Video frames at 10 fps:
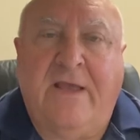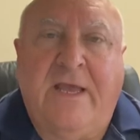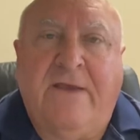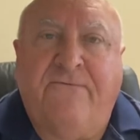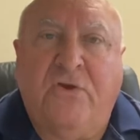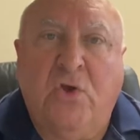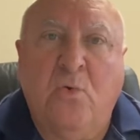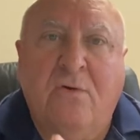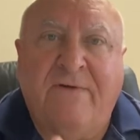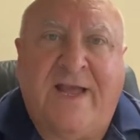If you
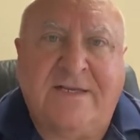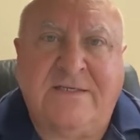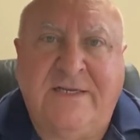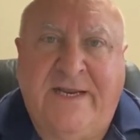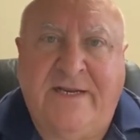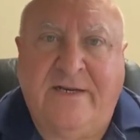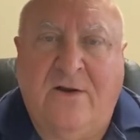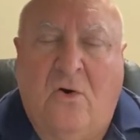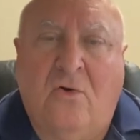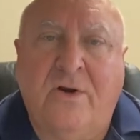were vaccinated,
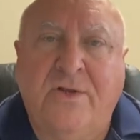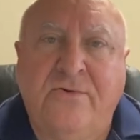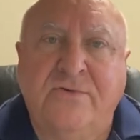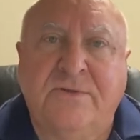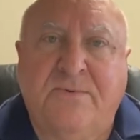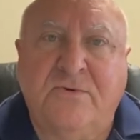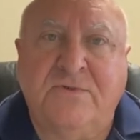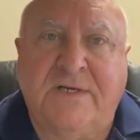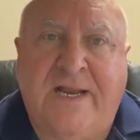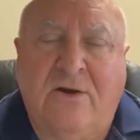aren't you supposed
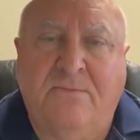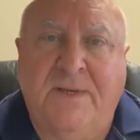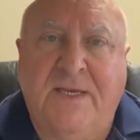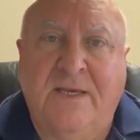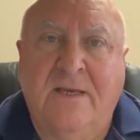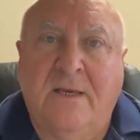to now be